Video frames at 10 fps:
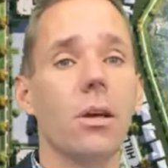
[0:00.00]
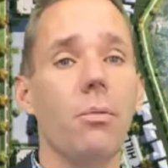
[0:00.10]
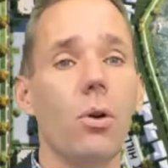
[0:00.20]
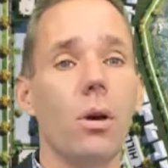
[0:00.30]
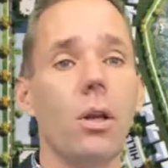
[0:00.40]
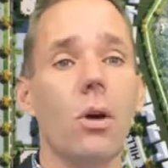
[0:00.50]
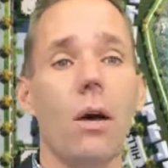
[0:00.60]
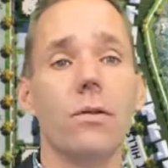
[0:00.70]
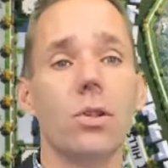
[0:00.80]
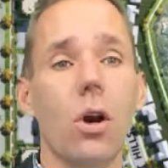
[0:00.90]
community to
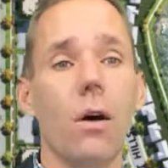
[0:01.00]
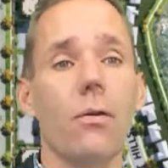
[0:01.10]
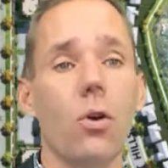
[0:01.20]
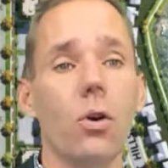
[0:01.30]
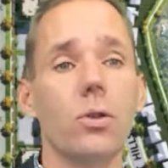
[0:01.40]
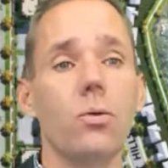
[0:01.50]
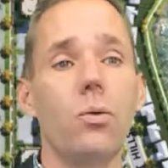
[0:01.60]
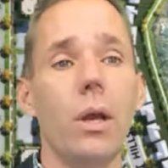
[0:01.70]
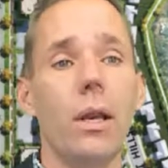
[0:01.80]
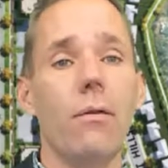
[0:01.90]
have its golf course
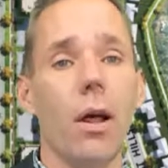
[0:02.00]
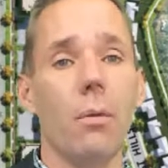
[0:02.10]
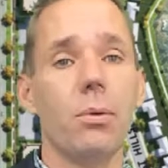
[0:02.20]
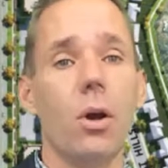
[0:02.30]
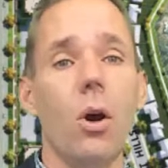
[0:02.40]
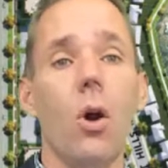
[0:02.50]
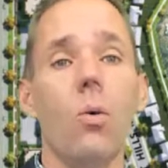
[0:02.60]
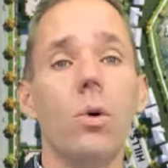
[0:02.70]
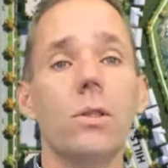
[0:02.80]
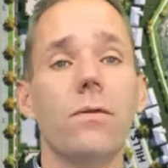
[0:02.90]
redeveloped,
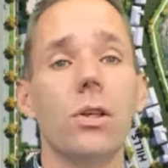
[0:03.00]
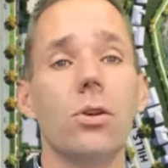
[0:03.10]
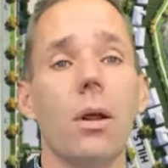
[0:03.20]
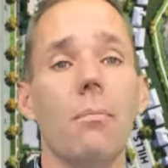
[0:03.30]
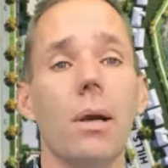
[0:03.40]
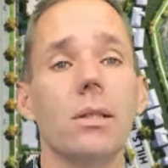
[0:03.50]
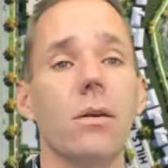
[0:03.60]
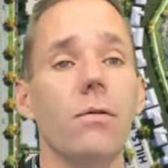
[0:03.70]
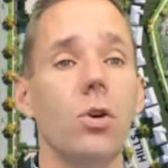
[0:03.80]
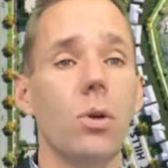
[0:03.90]
which featured a mix
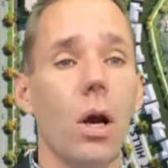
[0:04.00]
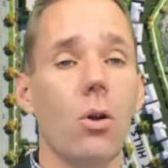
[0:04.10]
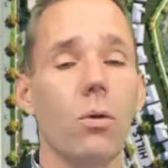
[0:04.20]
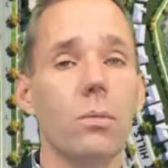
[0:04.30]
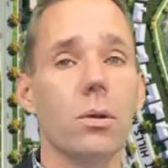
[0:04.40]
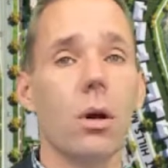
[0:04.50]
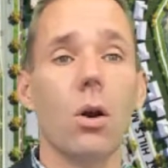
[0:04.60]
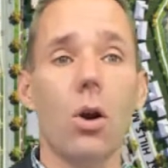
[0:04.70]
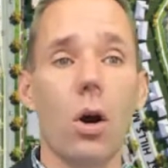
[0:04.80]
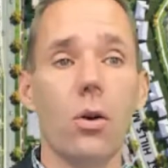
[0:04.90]
of new townhomes,
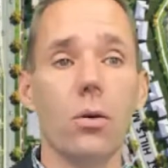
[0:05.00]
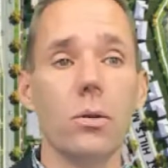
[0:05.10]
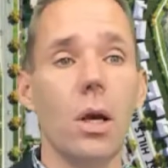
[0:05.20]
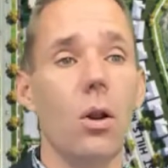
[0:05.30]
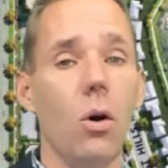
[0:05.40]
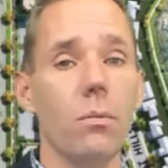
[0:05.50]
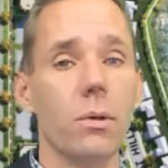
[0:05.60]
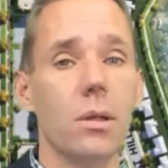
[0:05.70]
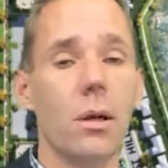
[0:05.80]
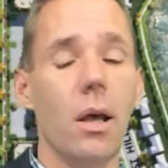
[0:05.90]
condos, and
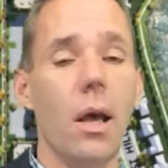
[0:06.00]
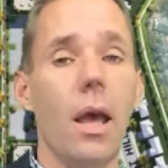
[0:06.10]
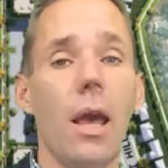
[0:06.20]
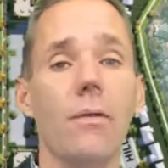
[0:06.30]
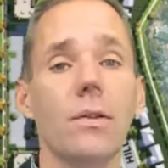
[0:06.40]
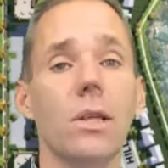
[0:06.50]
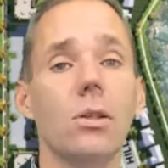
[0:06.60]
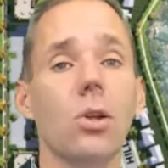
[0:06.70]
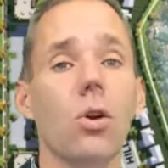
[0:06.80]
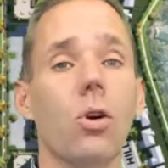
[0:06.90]
homes. If it said
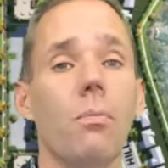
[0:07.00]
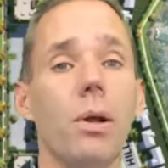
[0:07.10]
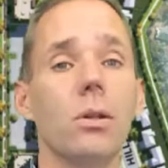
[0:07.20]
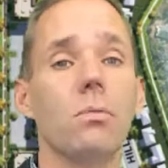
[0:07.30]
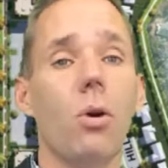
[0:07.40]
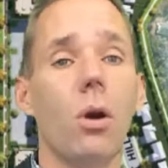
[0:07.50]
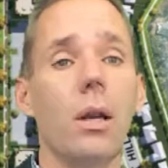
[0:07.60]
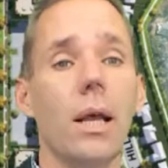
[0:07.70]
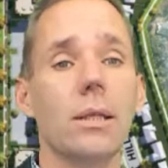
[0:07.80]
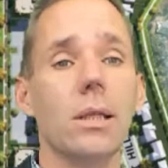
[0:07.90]
Slokker builds more
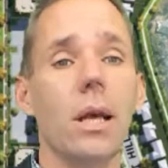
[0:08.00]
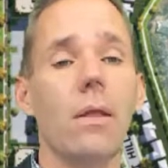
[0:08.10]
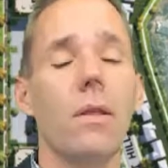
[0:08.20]
densely, the